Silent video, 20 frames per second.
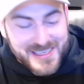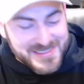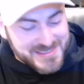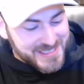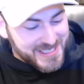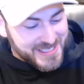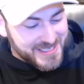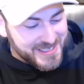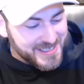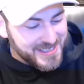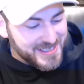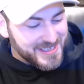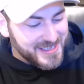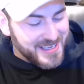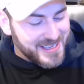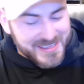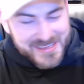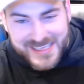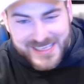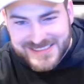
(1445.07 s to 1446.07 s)
did.
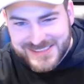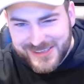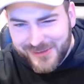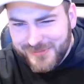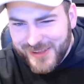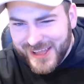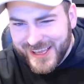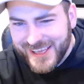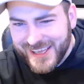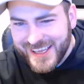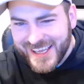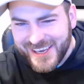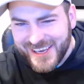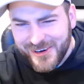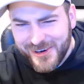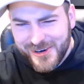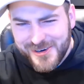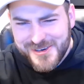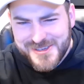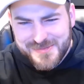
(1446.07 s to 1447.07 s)
And that stuff, like, it
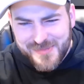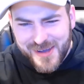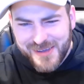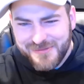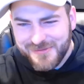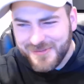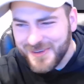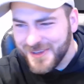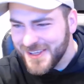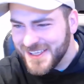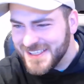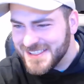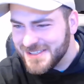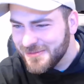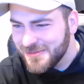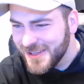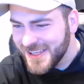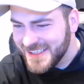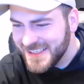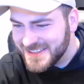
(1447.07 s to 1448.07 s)
hurts my feelings. It
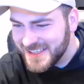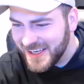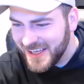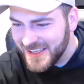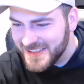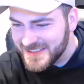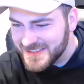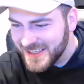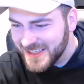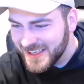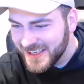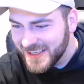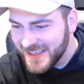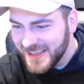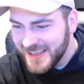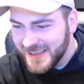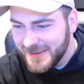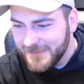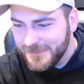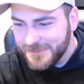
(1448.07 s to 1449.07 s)
really does. Like,
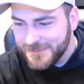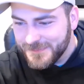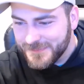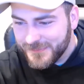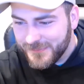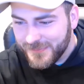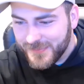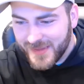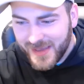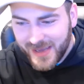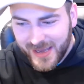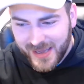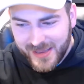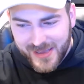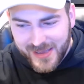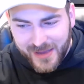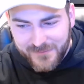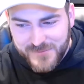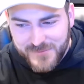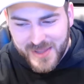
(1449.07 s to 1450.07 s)

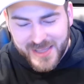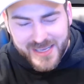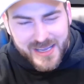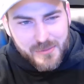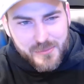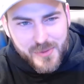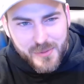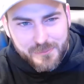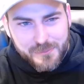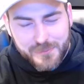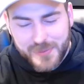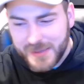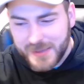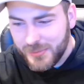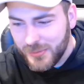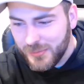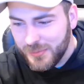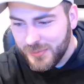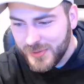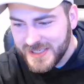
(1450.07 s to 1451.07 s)
I feel like I'm a
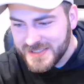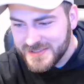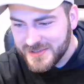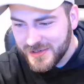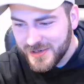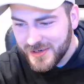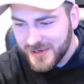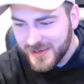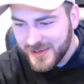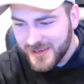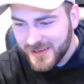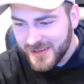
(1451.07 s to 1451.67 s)
people pleaser.